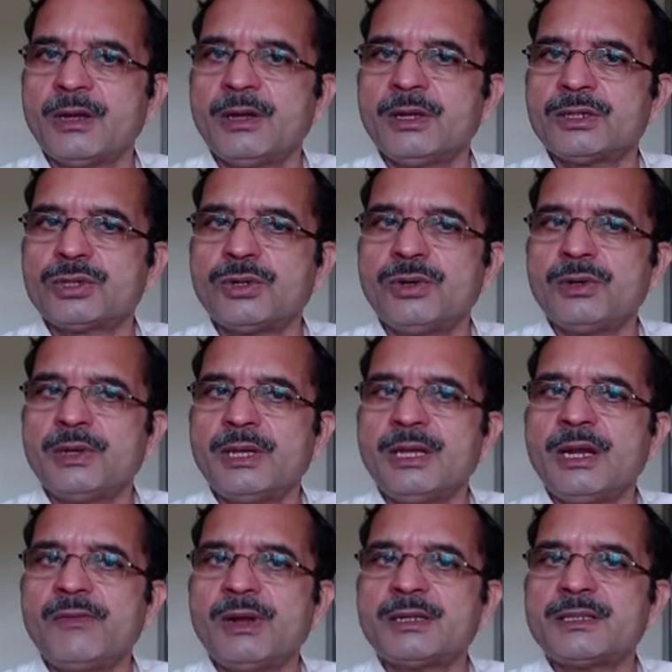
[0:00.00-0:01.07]
So in
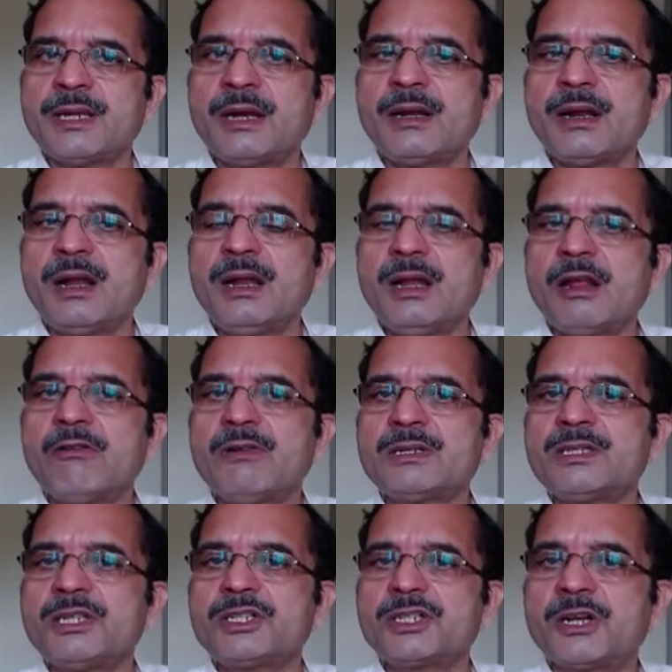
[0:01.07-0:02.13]
our central nervous
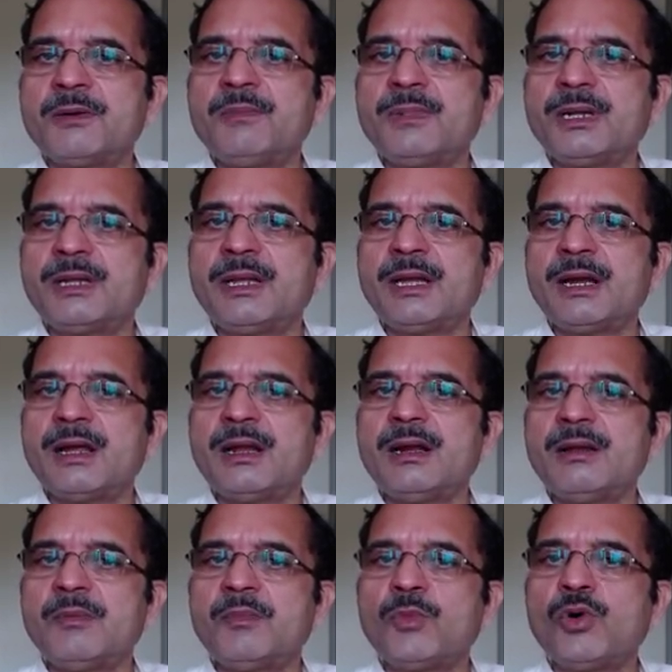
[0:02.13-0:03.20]
system there
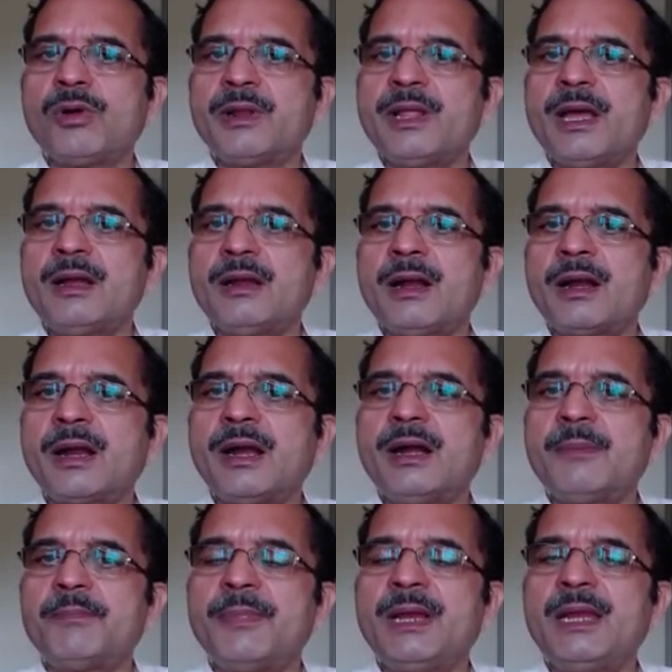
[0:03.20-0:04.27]
are more than
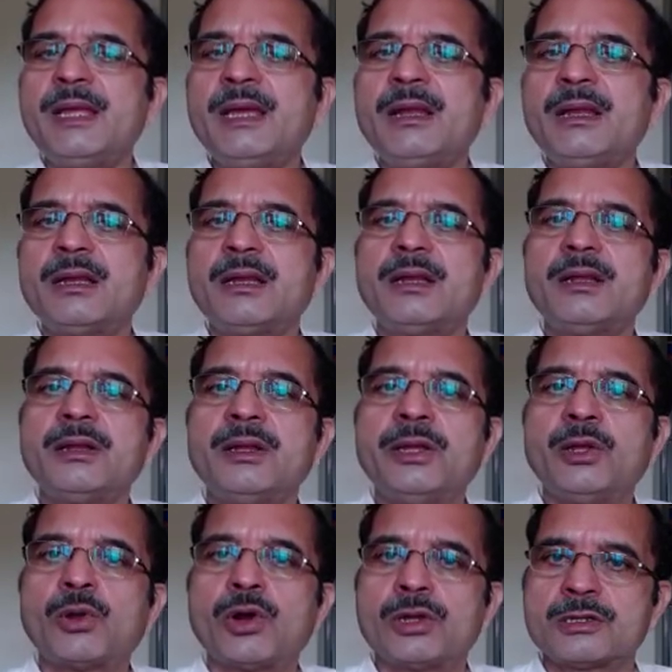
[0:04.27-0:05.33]
100 billion
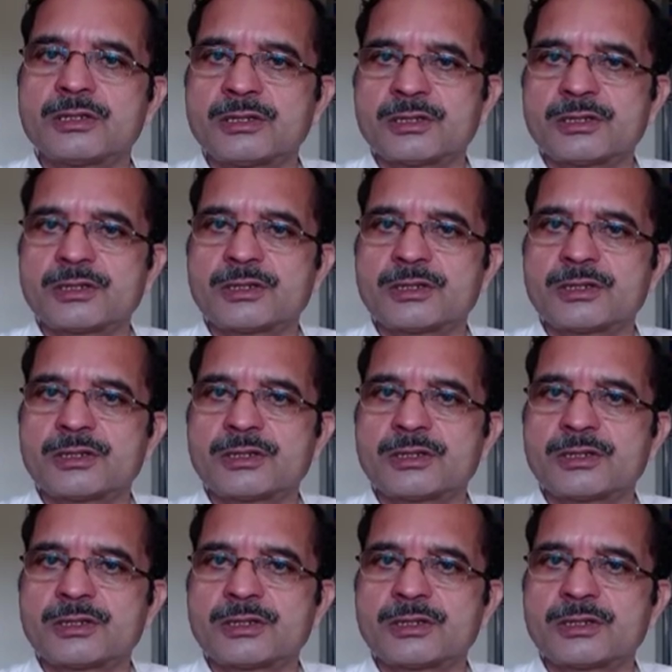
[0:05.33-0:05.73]
neurons,